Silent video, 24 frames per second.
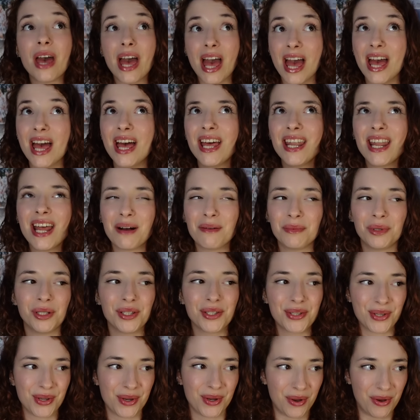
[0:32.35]
And I'm
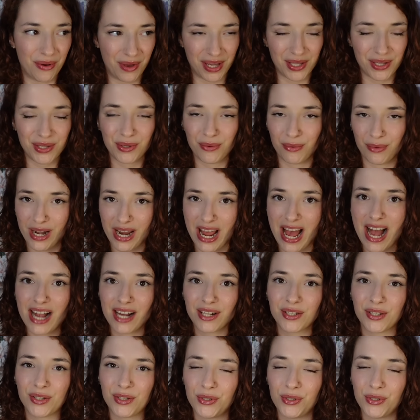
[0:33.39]
also going to react